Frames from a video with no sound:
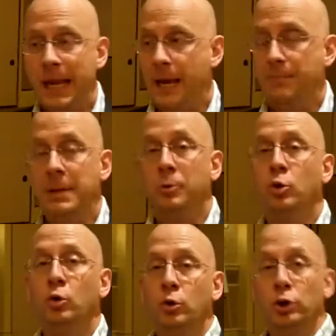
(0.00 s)
and people
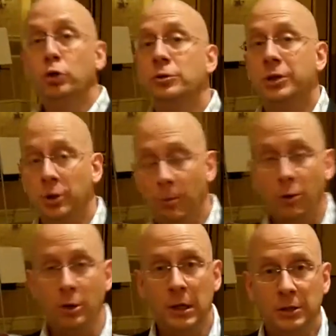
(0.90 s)
who use
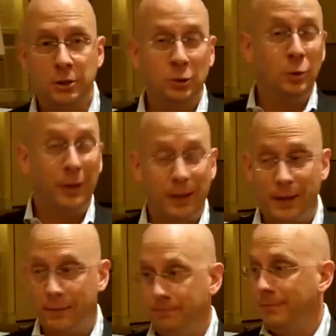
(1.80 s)
humor to
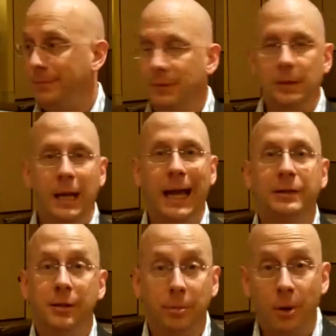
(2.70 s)
add
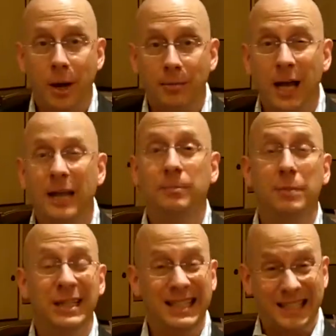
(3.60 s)
to their bottom line,
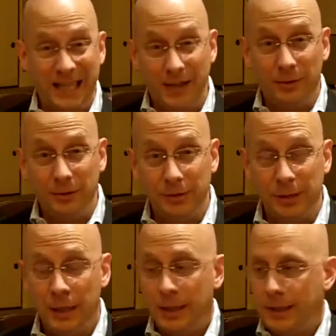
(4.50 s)
being sales,
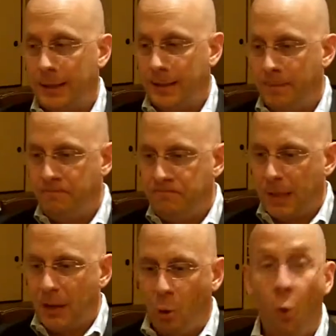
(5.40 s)

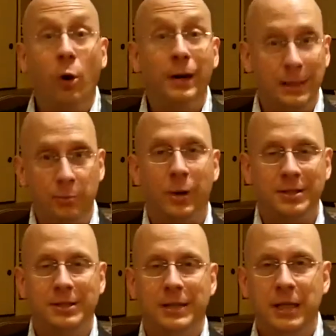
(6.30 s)
or in
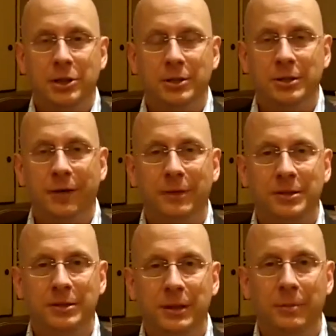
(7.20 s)
presentations,
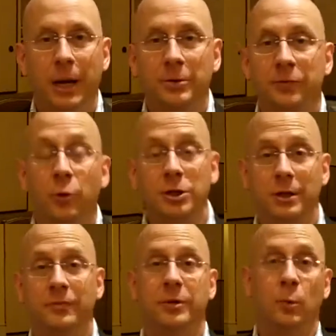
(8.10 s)
obviously. But I was
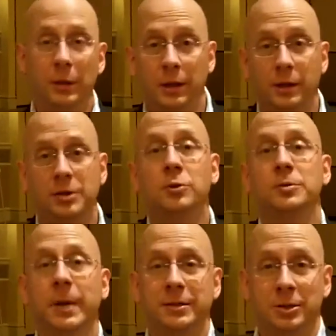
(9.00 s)
fortunate enough to win the
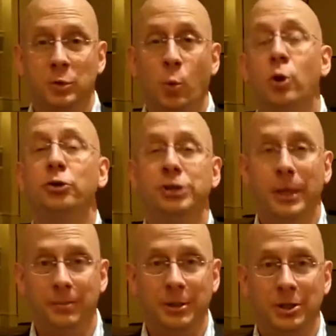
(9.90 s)
Toastmasters World
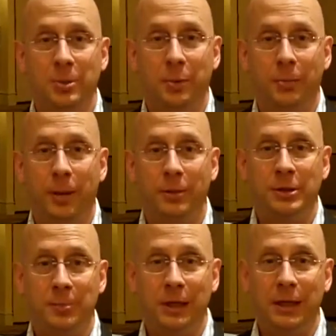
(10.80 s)
Championship of
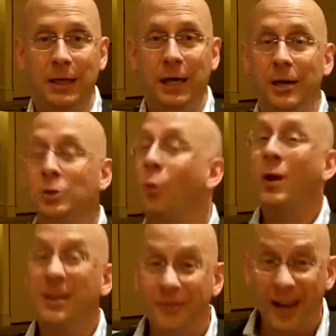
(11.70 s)
Public Speaking out of
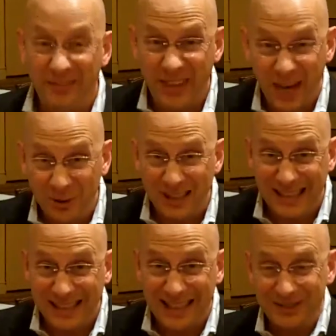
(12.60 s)
25,000
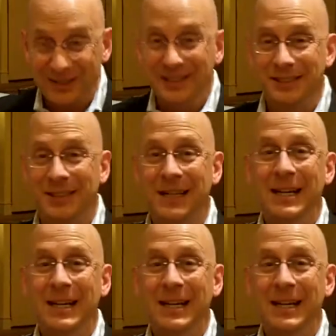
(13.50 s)
contestants.